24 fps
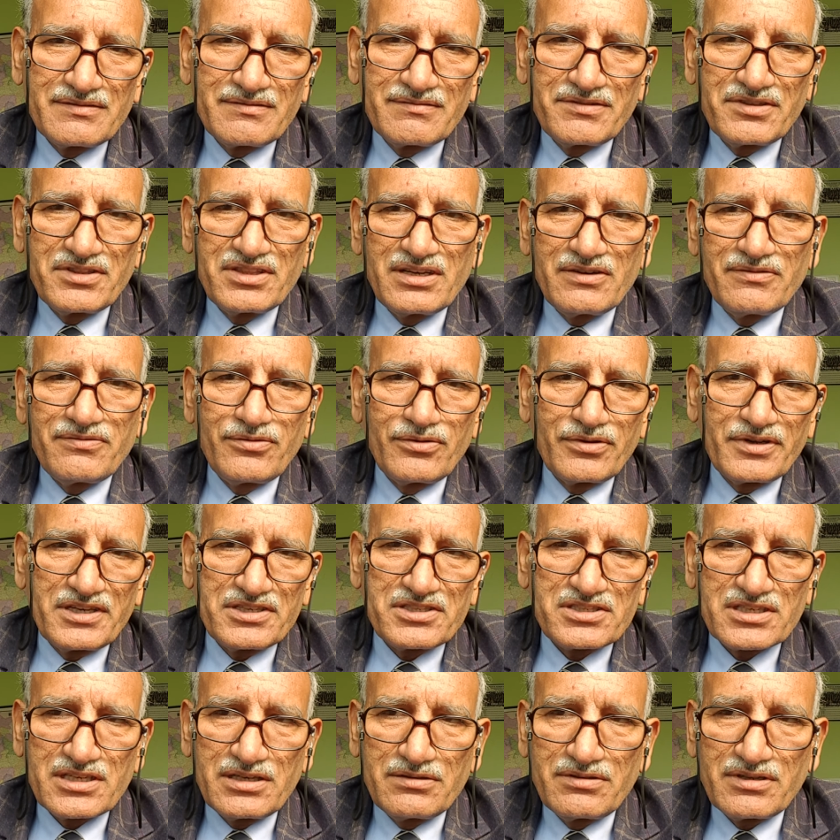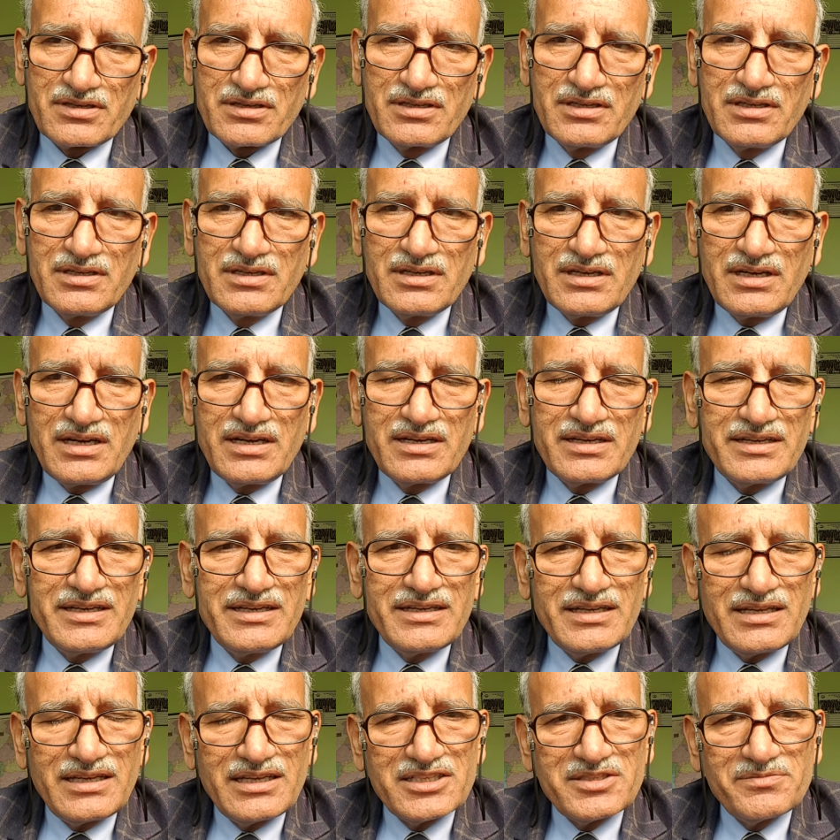with the forest cover, and
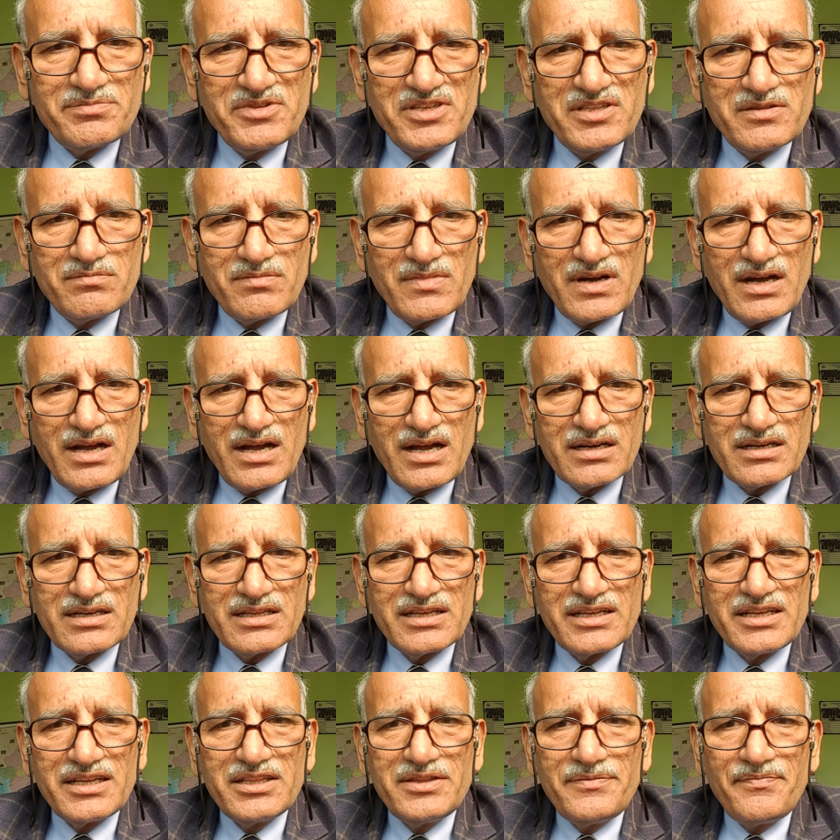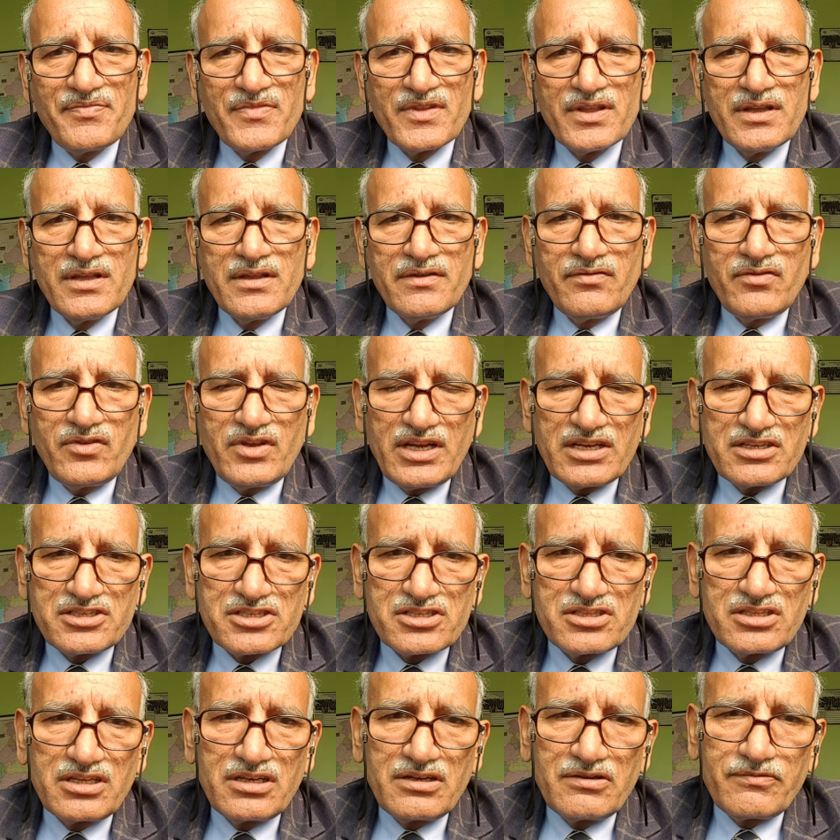it has been marked in
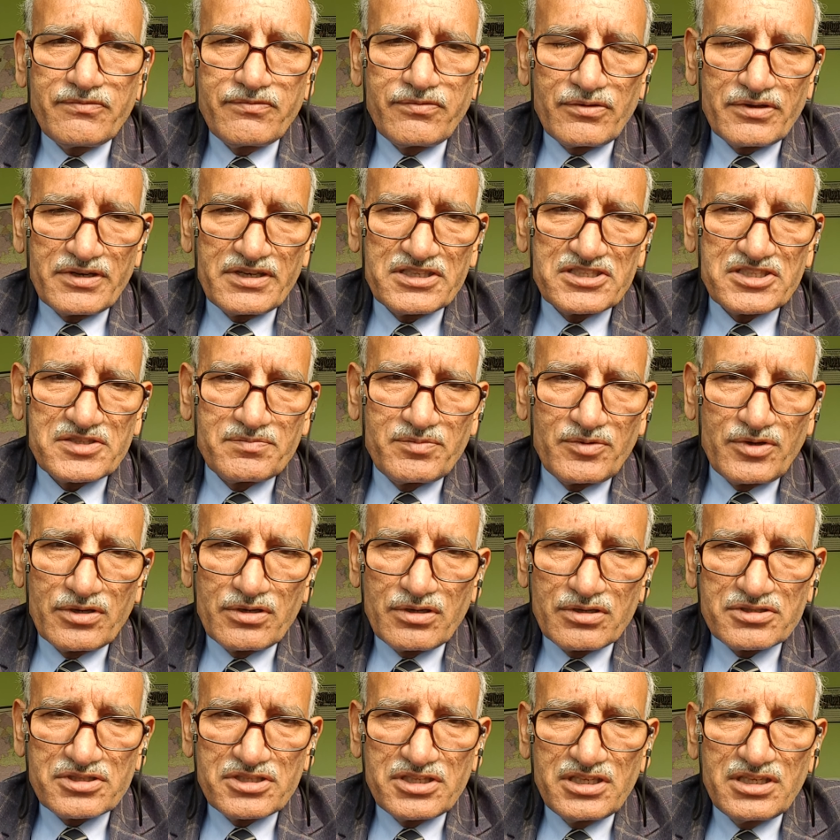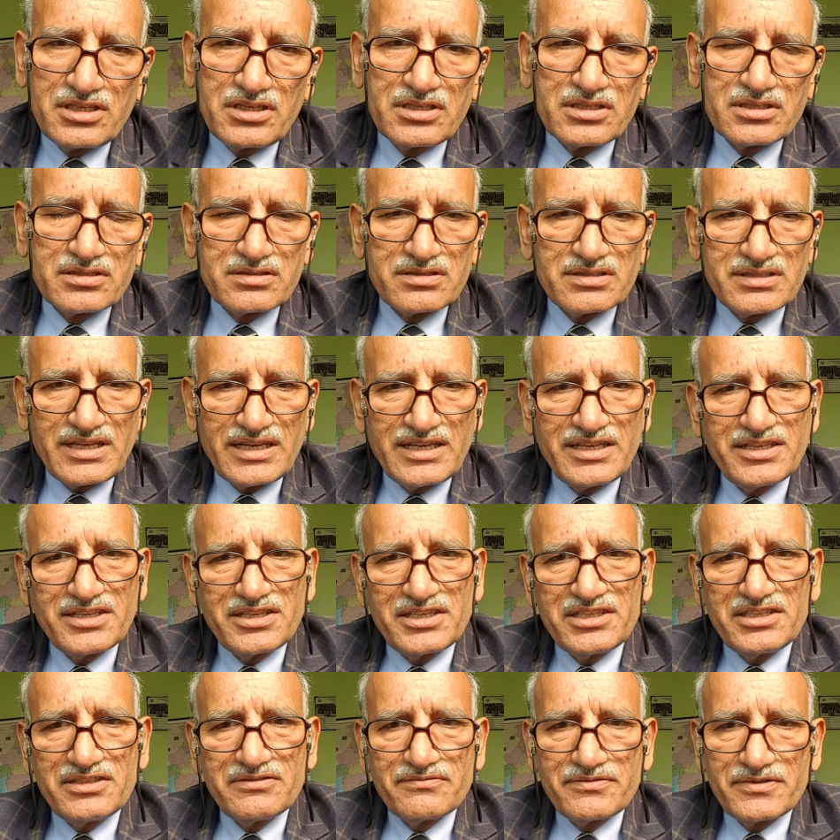National Forest Policy
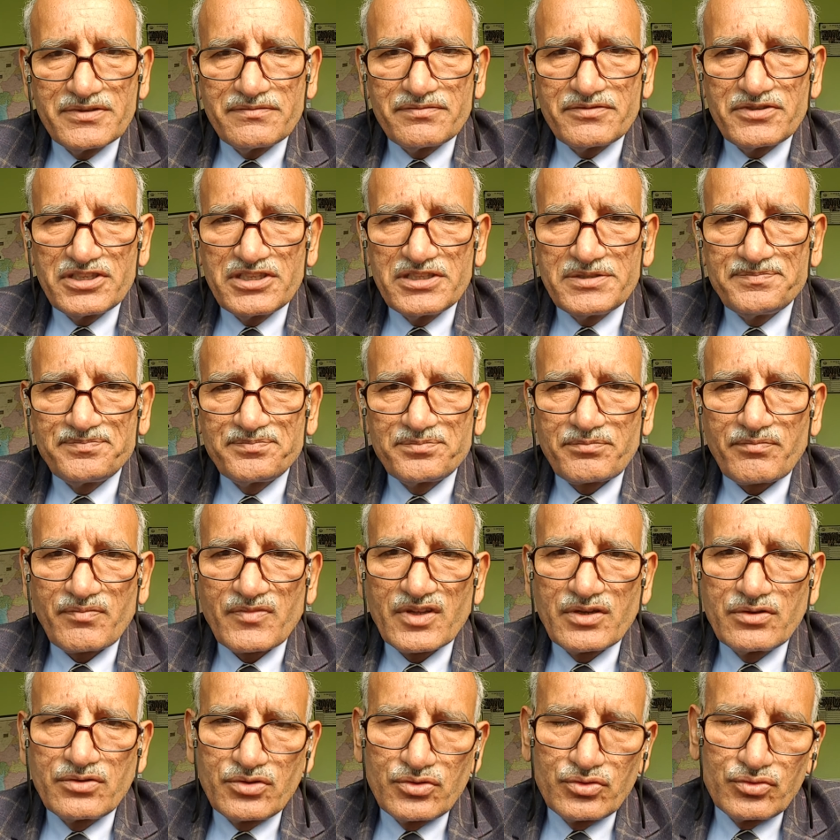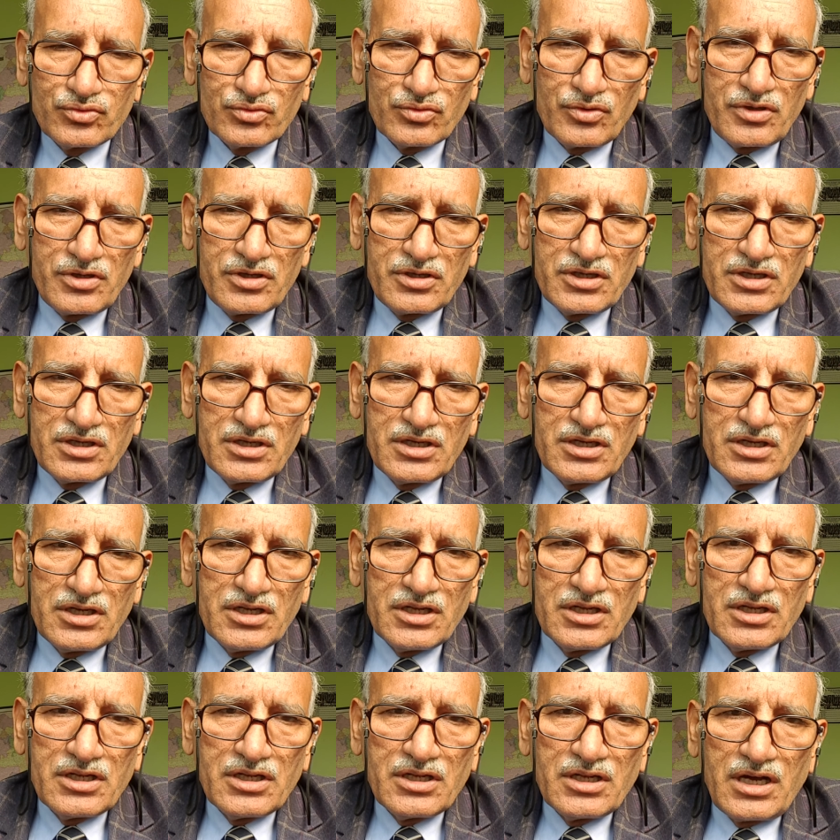1952.
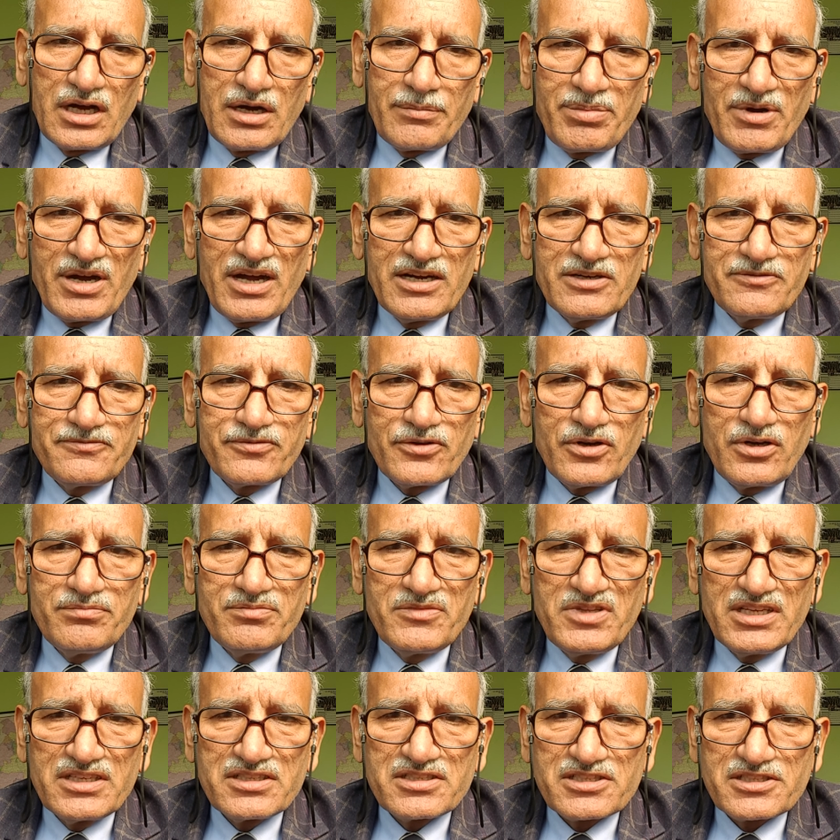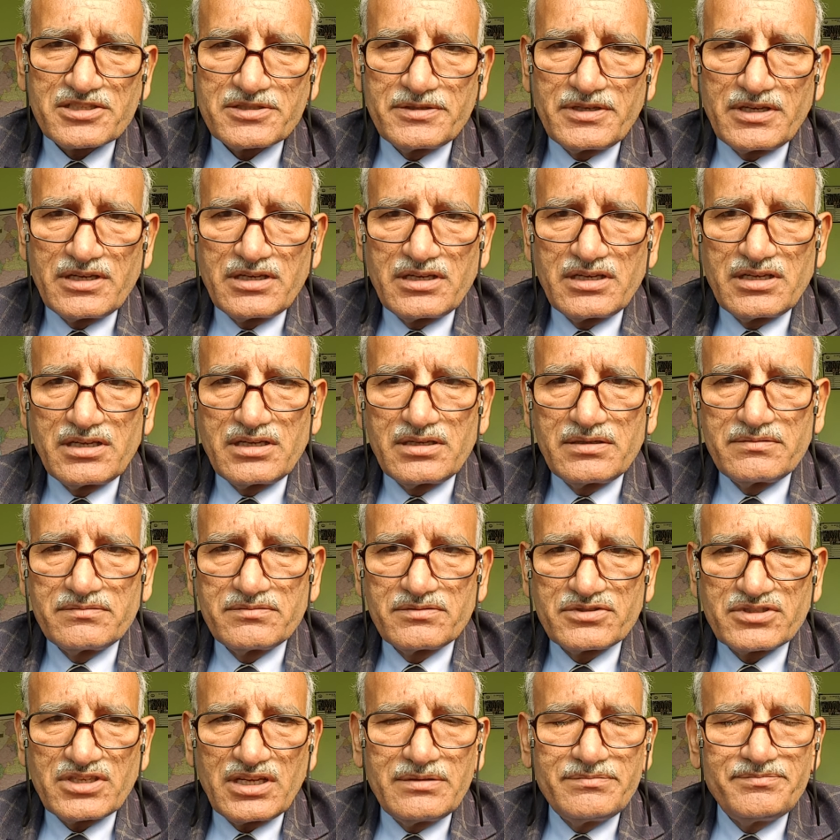Apart from this,
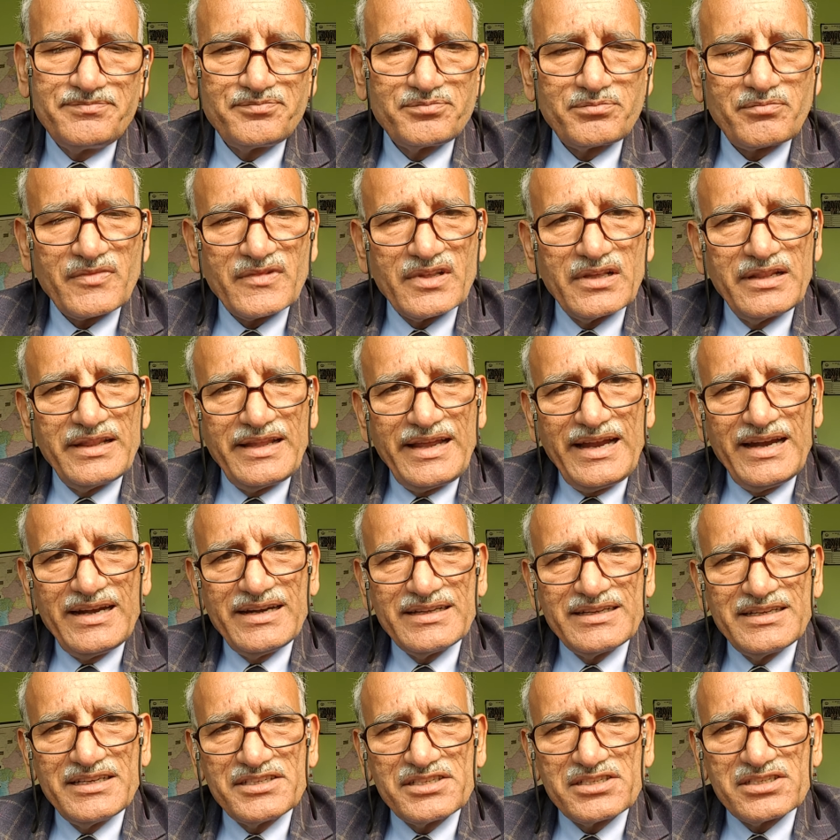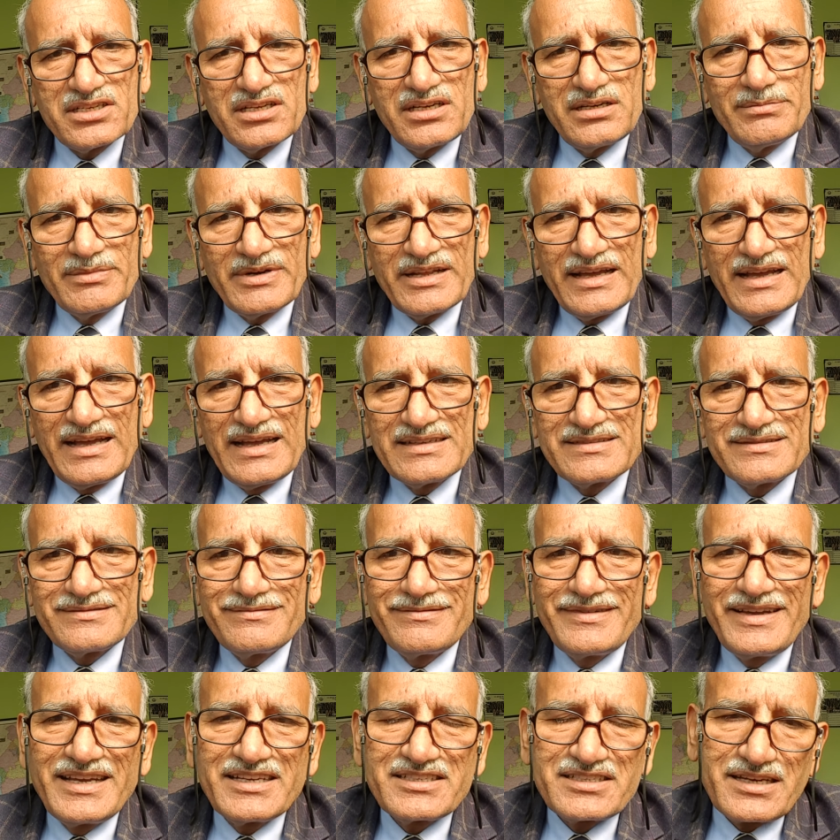some land is termed as
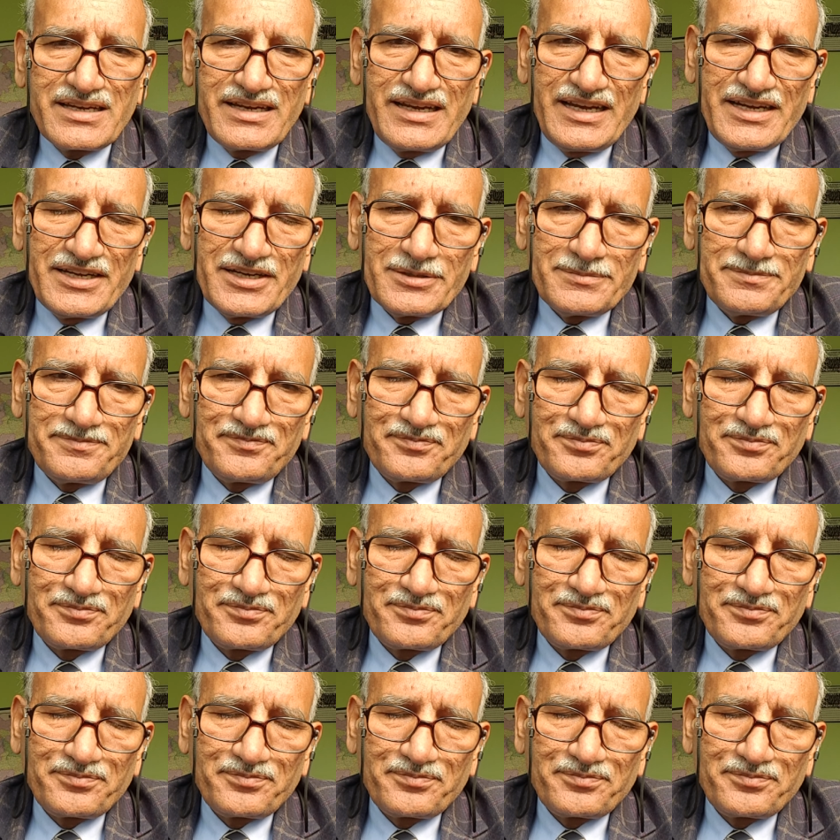wasteland.